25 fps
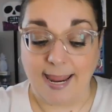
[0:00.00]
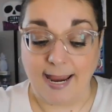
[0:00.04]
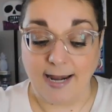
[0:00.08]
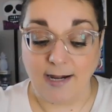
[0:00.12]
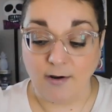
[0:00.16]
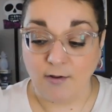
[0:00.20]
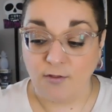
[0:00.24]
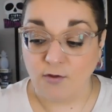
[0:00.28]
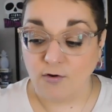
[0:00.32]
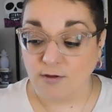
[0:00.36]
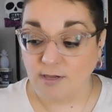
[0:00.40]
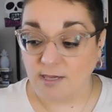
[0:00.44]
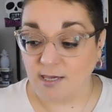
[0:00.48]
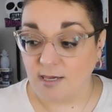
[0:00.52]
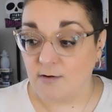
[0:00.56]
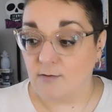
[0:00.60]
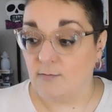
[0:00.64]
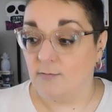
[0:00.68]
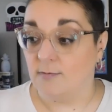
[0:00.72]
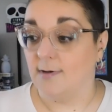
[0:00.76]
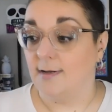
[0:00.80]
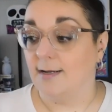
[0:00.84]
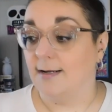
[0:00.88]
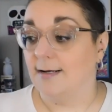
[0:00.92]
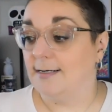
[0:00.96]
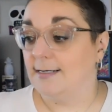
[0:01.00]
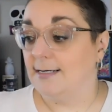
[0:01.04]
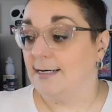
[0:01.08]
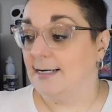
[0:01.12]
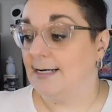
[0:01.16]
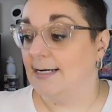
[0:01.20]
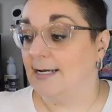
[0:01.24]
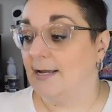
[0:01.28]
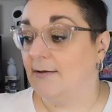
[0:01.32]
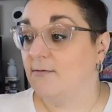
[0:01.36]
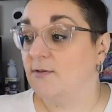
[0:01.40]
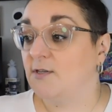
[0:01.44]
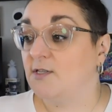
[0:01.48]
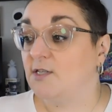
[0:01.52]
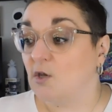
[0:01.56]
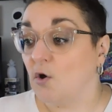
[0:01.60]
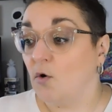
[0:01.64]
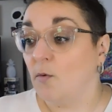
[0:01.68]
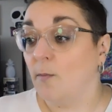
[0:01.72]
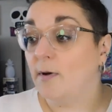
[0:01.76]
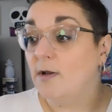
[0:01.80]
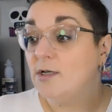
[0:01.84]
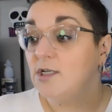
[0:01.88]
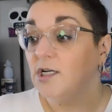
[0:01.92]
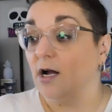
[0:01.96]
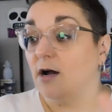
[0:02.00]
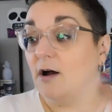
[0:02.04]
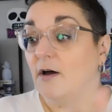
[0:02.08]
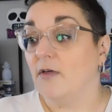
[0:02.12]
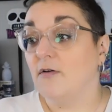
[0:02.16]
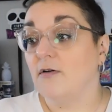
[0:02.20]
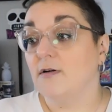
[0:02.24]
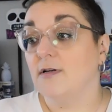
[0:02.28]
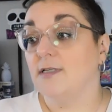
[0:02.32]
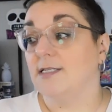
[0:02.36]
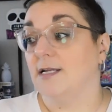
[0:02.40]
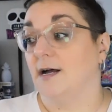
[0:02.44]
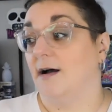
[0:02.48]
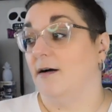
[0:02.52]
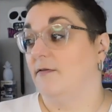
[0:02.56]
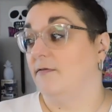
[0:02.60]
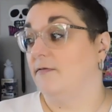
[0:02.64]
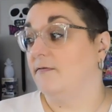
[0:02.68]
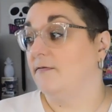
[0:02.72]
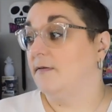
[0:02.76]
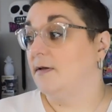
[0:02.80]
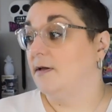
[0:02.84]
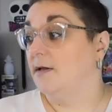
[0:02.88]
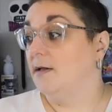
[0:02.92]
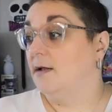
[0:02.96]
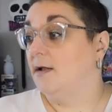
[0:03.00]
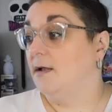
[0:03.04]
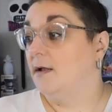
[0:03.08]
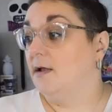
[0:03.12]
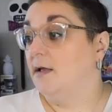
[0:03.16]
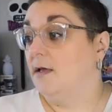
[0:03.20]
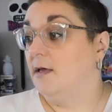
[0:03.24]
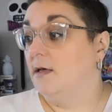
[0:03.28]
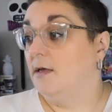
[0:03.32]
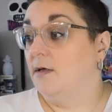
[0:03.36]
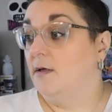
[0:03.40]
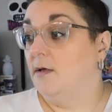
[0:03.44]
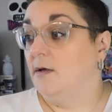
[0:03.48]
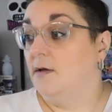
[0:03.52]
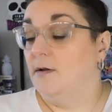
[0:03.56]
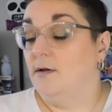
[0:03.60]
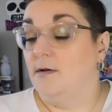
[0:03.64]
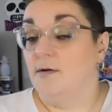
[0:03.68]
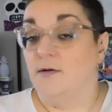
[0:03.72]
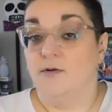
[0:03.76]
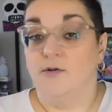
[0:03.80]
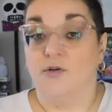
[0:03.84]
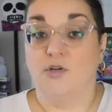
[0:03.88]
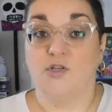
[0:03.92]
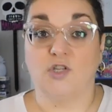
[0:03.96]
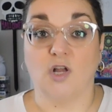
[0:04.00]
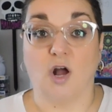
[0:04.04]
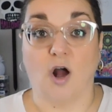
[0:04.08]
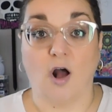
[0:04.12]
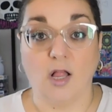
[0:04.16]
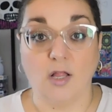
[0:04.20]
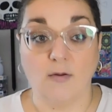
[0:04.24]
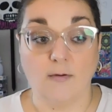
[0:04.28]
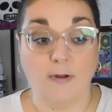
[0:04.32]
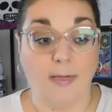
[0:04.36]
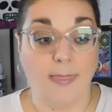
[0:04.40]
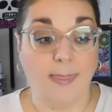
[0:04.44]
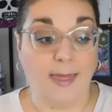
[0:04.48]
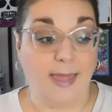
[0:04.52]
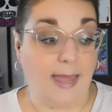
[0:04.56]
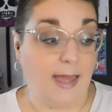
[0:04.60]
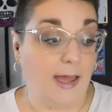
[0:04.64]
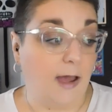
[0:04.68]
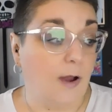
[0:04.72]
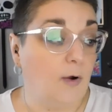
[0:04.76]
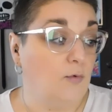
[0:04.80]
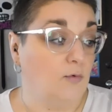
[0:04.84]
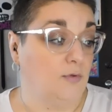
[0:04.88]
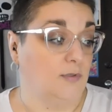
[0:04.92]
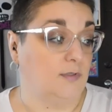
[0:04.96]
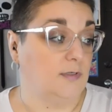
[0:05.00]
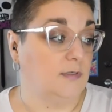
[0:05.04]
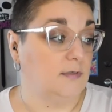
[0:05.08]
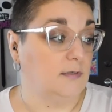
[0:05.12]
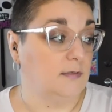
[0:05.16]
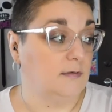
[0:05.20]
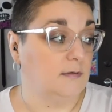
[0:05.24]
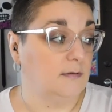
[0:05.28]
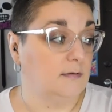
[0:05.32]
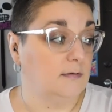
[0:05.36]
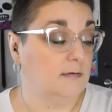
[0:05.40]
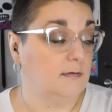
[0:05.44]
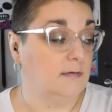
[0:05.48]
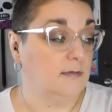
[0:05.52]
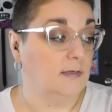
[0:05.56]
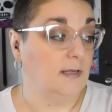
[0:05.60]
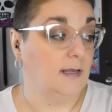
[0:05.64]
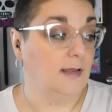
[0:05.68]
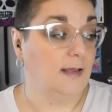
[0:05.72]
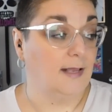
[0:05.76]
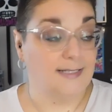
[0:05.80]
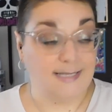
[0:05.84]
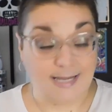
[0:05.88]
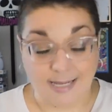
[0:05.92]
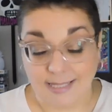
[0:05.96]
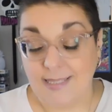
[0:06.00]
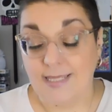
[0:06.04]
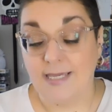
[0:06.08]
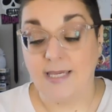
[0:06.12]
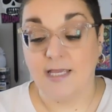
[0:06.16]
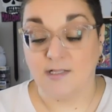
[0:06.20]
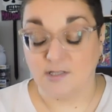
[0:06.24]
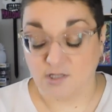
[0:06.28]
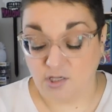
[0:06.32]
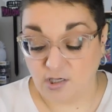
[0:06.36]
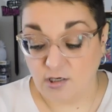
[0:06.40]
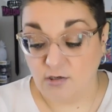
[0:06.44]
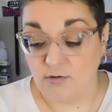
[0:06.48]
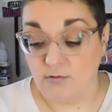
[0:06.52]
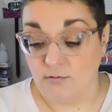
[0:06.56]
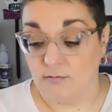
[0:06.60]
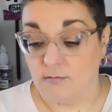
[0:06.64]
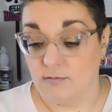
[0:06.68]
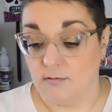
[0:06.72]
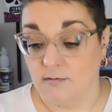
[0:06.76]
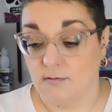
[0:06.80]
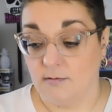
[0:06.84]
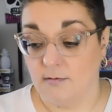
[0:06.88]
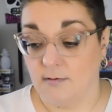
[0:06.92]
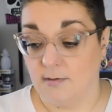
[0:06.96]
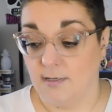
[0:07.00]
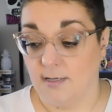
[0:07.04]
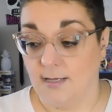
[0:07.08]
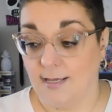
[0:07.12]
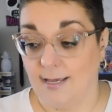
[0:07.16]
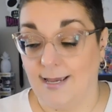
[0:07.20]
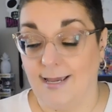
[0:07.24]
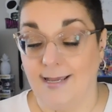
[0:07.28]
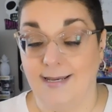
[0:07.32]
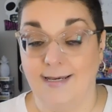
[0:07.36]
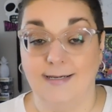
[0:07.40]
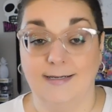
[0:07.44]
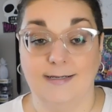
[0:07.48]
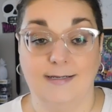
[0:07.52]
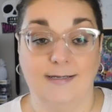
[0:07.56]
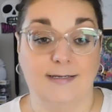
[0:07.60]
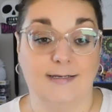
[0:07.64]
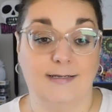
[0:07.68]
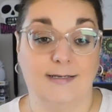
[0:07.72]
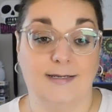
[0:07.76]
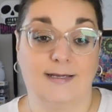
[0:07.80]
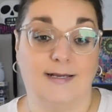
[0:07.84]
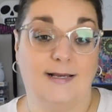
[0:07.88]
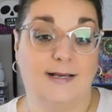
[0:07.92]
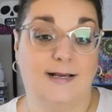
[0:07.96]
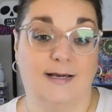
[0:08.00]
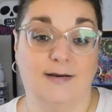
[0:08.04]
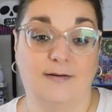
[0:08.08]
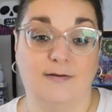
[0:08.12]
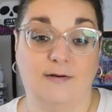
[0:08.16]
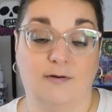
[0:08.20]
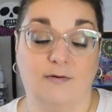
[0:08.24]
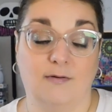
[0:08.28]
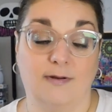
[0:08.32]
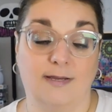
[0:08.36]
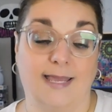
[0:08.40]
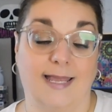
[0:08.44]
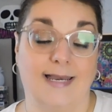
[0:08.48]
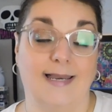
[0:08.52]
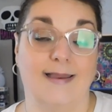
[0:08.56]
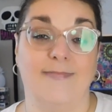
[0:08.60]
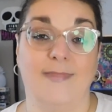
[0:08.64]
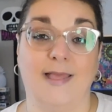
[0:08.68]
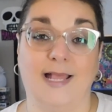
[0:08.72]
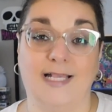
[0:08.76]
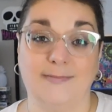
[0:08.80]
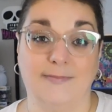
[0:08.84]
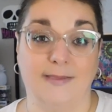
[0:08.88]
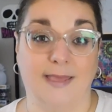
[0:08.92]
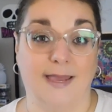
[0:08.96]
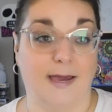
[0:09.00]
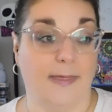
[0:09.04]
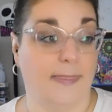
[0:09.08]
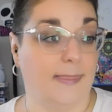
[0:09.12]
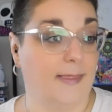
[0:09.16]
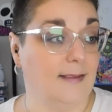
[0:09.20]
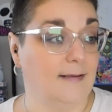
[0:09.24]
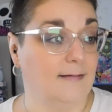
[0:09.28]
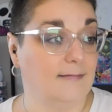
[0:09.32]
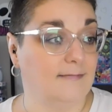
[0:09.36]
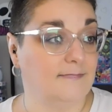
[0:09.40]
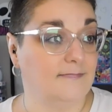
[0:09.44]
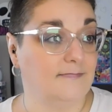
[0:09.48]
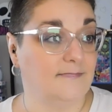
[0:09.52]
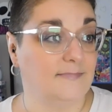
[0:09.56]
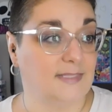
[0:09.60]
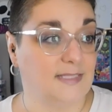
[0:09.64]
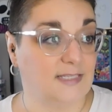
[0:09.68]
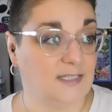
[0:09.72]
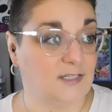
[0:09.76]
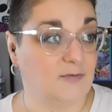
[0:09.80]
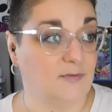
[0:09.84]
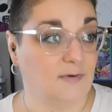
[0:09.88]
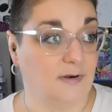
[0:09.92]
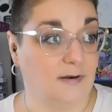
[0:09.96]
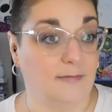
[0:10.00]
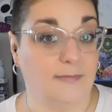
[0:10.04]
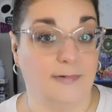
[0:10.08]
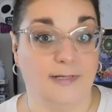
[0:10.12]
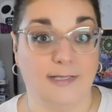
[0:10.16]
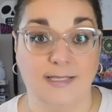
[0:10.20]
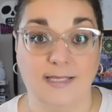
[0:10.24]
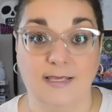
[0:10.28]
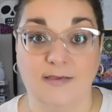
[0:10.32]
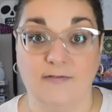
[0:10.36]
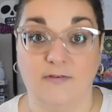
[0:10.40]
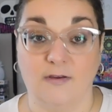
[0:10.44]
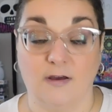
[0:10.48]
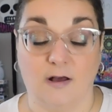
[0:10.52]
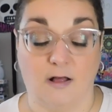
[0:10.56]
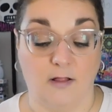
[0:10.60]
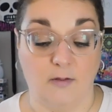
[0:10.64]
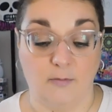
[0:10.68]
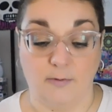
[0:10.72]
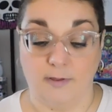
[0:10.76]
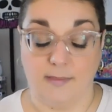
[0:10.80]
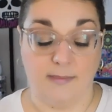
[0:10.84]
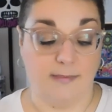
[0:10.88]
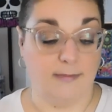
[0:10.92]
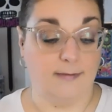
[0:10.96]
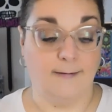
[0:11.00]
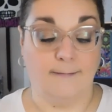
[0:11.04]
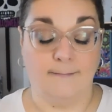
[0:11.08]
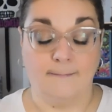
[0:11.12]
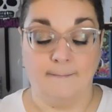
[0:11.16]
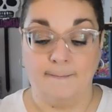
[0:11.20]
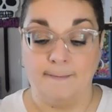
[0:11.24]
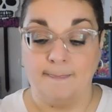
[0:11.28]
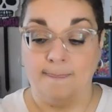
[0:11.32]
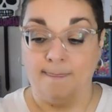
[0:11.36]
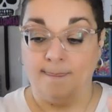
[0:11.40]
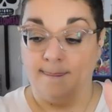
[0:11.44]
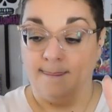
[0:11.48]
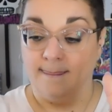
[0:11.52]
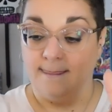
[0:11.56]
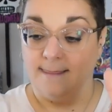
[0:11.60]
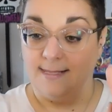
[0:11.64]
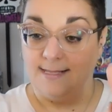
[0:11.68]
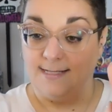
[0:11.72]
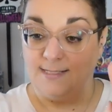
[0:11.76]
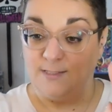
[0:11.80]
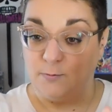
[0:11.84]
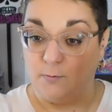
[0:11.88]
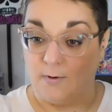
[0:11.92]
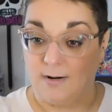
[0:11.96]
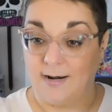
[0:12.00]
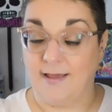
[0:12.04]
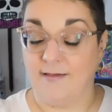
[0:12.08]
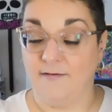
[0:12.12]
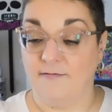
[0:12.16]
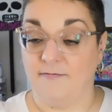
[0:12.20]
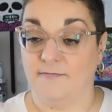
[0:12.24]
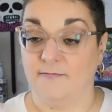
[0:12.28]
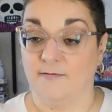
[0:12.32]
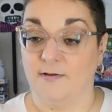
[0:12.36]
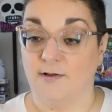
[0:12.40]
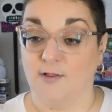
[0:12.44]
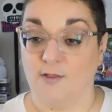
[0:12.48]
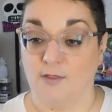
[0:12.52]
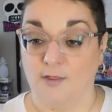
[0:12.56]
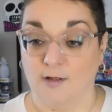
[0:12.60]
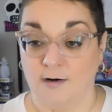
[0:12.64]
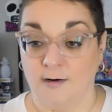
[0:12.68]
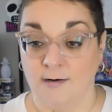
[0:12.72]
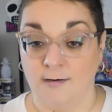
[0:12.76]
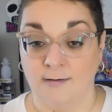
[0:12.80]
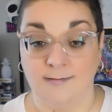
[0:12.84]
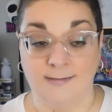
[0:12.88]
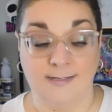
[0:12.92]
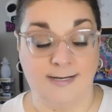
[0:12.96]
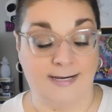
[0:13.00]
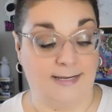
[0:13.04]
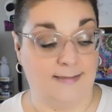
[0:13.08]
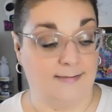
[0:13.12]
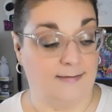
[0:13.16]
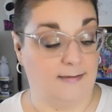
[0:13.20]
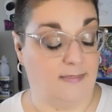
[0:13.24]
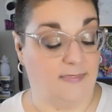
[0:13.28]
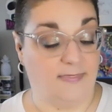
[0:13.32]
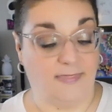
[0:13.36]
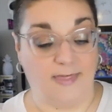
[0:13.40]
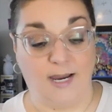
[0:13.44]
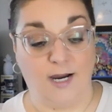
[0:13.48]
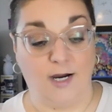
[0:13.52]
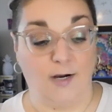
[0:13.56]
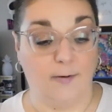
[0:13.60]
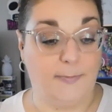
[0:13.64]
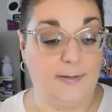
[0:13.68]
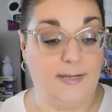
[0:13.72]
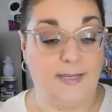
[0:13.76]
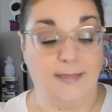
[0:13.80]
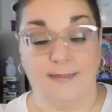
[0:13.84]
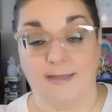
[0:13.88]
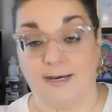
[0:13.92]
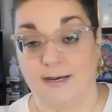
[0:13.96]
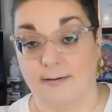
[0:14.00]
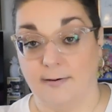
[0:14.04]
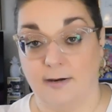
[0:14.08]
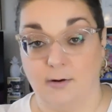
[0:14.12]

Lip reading: And they're cute! And I have so much other stuff. Just all around my house. Because I think it's cute. And I don't know, again, it makes me happy. That's what I'm gonna leave y'all with. It's what I've learned and the therapy that I've